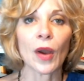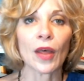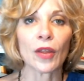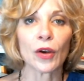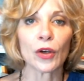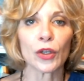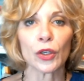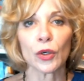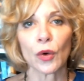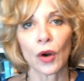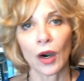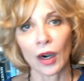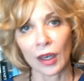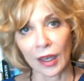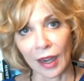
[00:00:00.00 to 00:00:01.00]
whether you
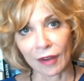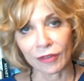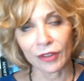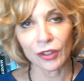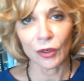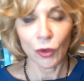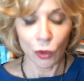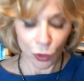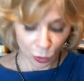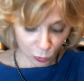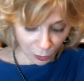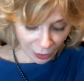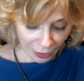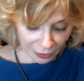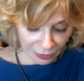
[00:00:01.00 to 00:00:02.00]
are left or
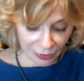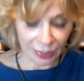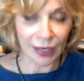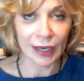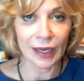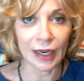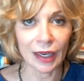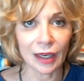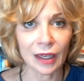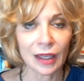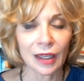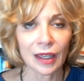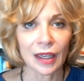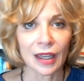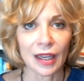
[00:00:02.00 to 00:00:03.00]
right leaning
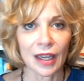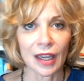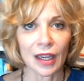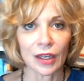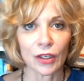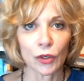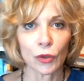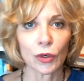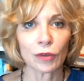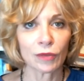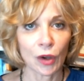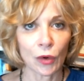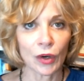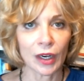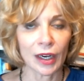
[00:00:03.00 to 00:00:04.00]
in your
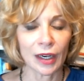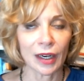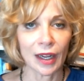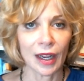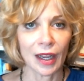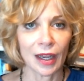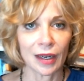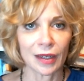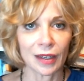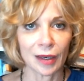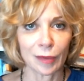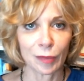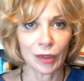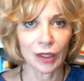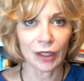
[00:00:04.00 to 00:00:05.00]
voting and
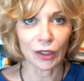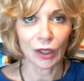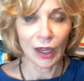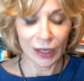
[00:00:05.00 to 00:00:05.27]
political